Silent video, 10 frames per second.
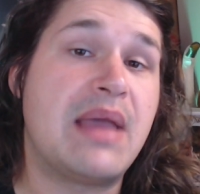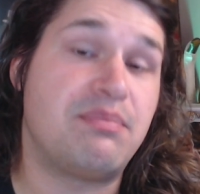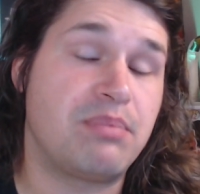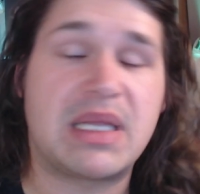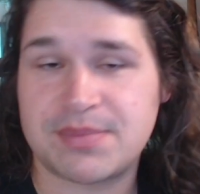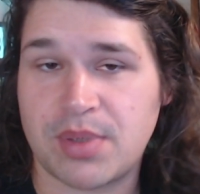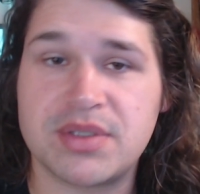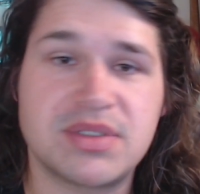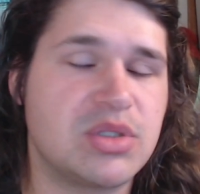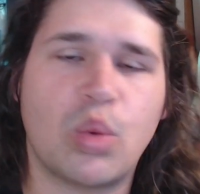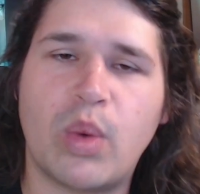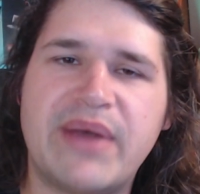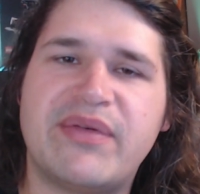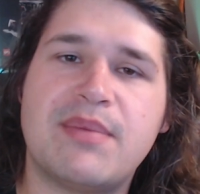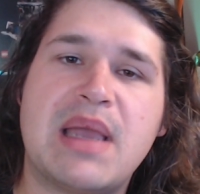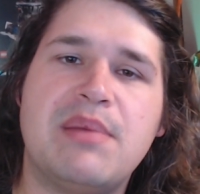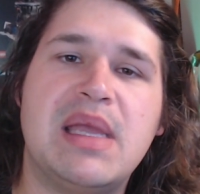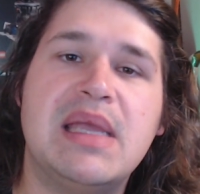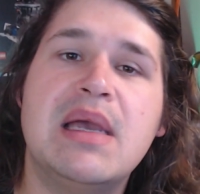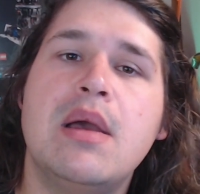plus postage or whatever it may
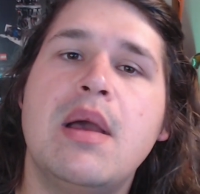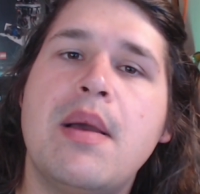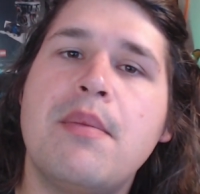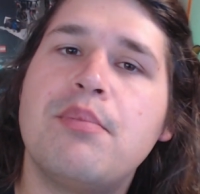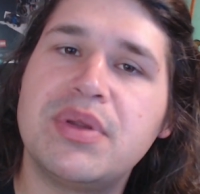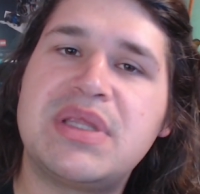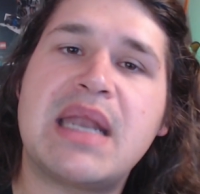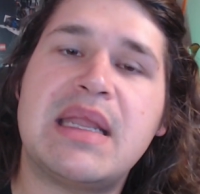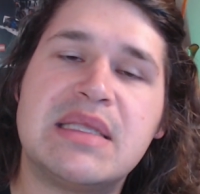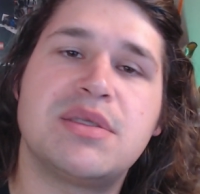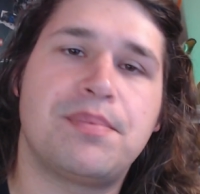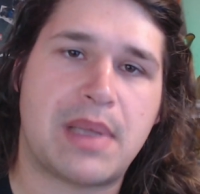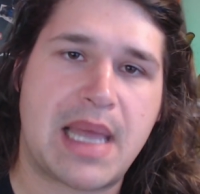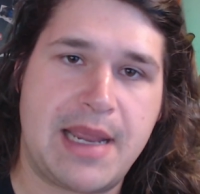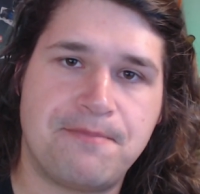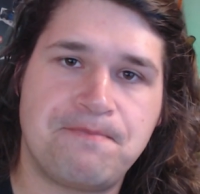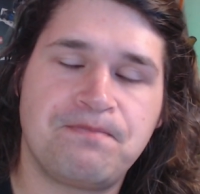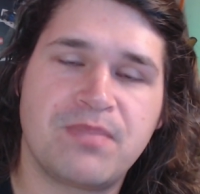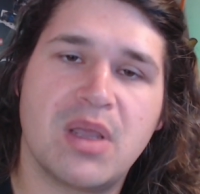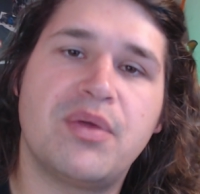be, put that into play.
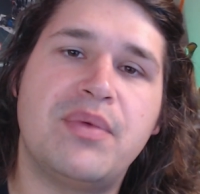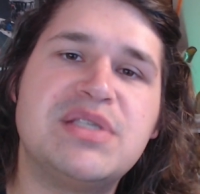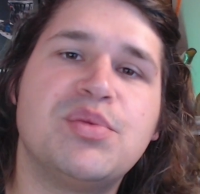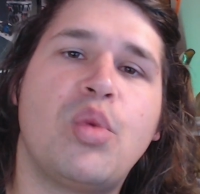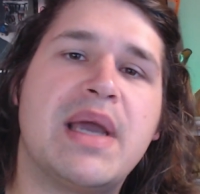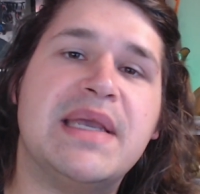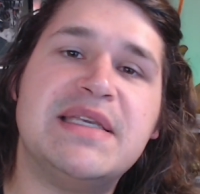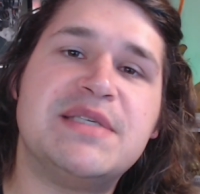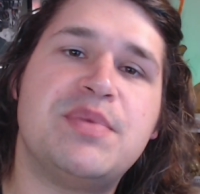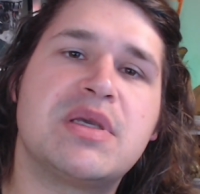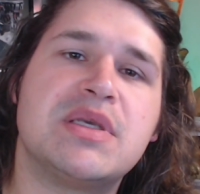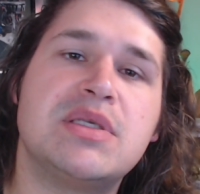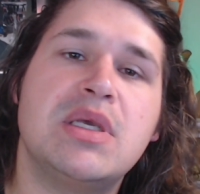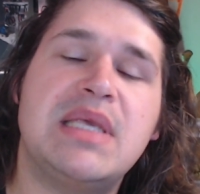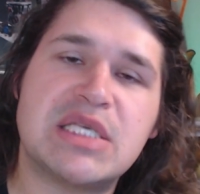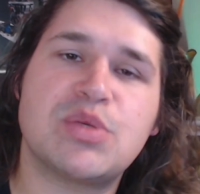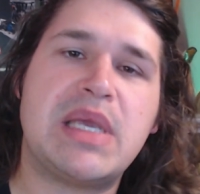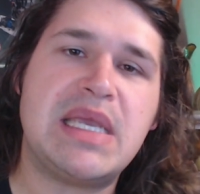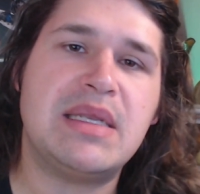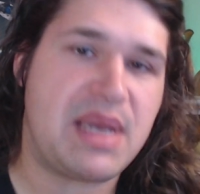The reason why is because, yes, we're
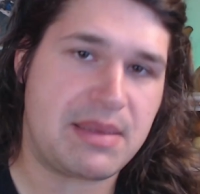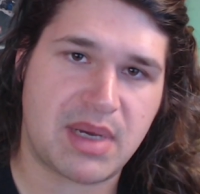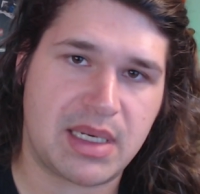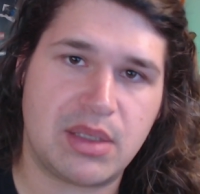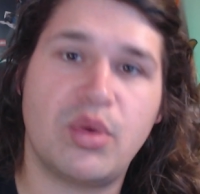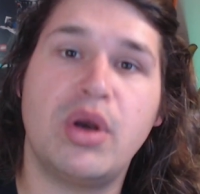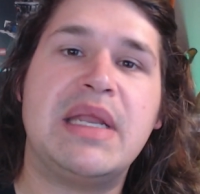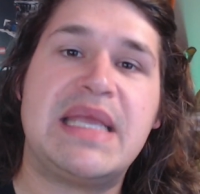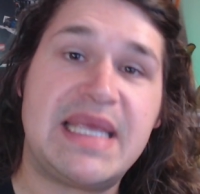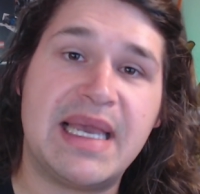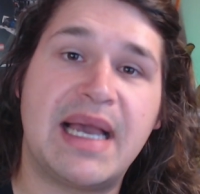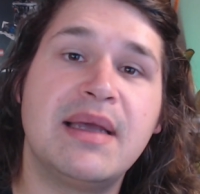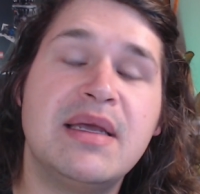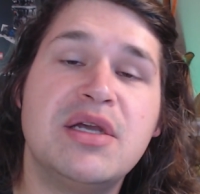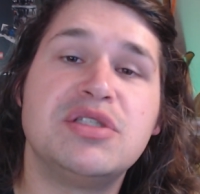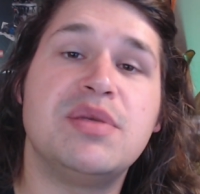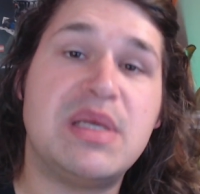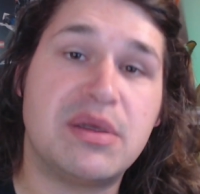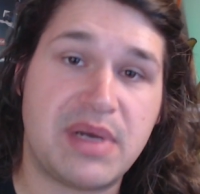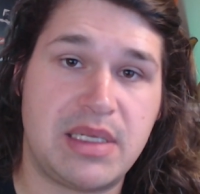here to make money. We're not here to be
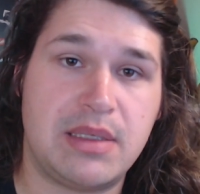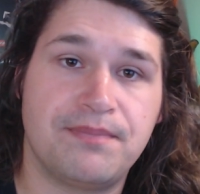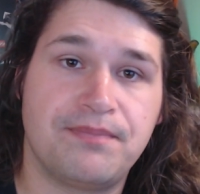greedy.